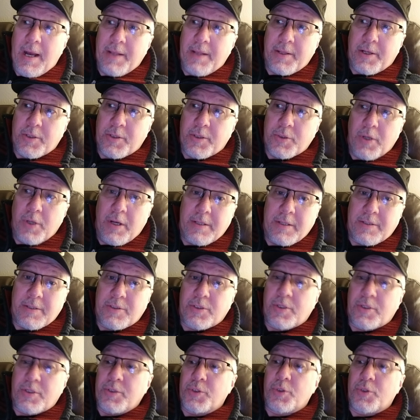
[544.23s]
on the
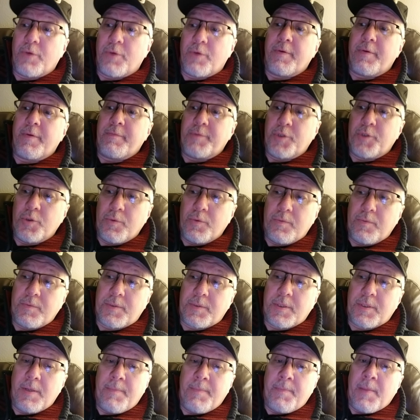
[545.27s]
conservatives
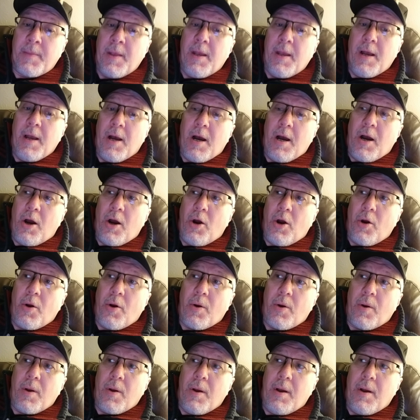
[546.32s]
use
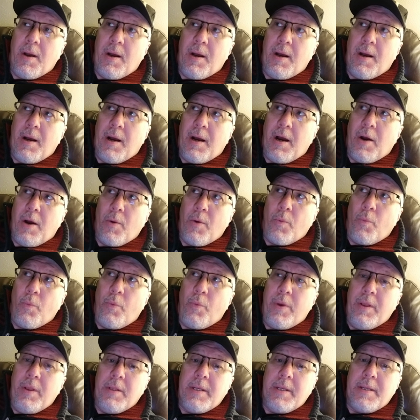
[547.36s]
are
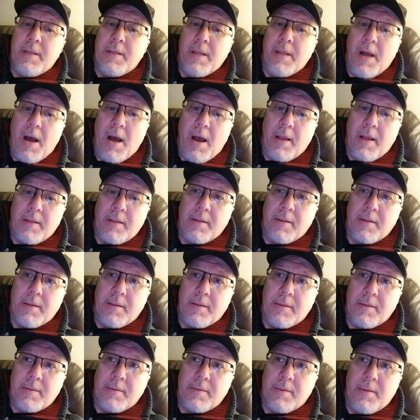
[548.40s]
really not
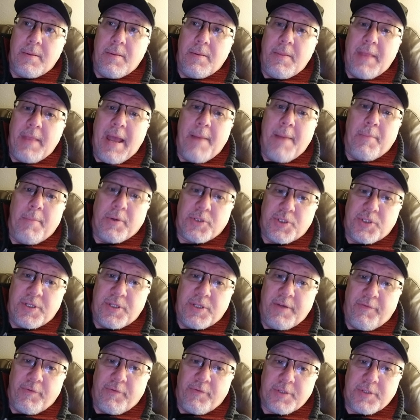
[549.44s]
that much
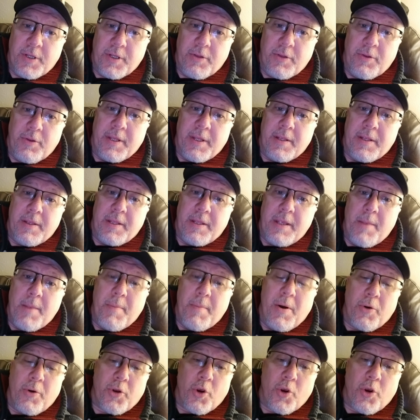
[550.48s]
difference other than the
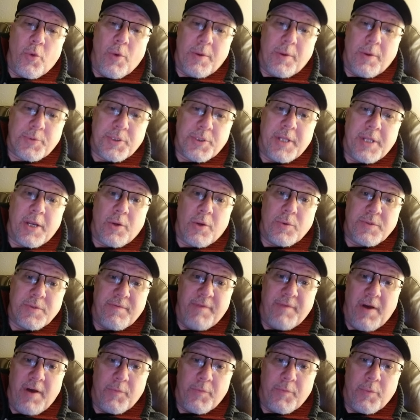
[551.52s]
amount of corruption that goes
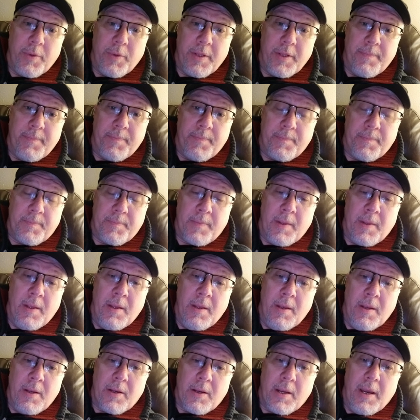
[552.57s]
involved with it.
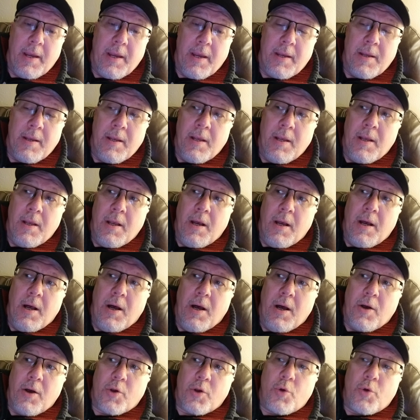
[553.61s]
Okay,
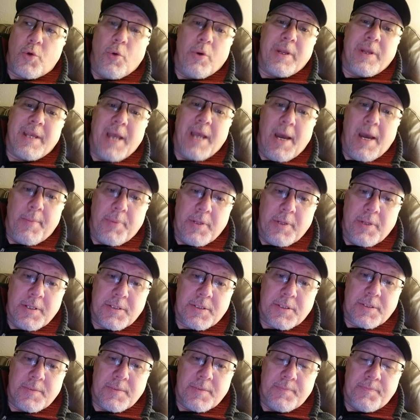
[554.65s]
crony
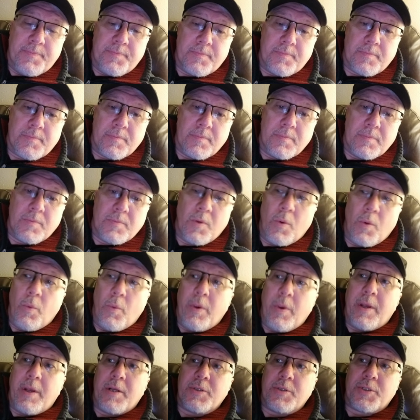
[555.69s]
capitalists
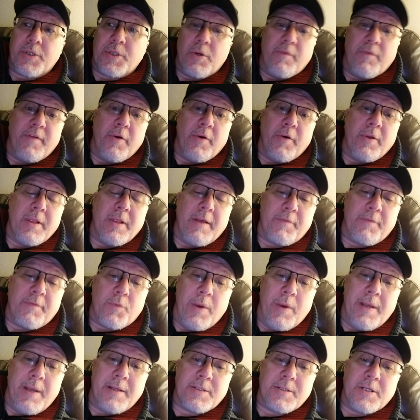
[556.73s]
we consider very
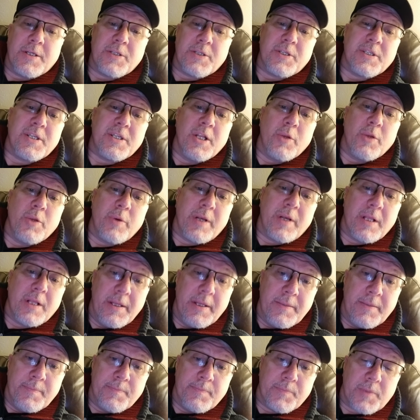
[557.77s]
left-wing, such as Hillary
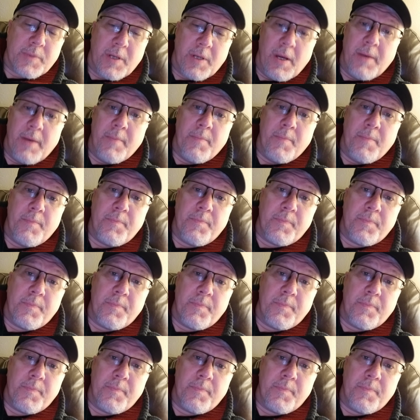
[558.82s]
Clinton. Okay.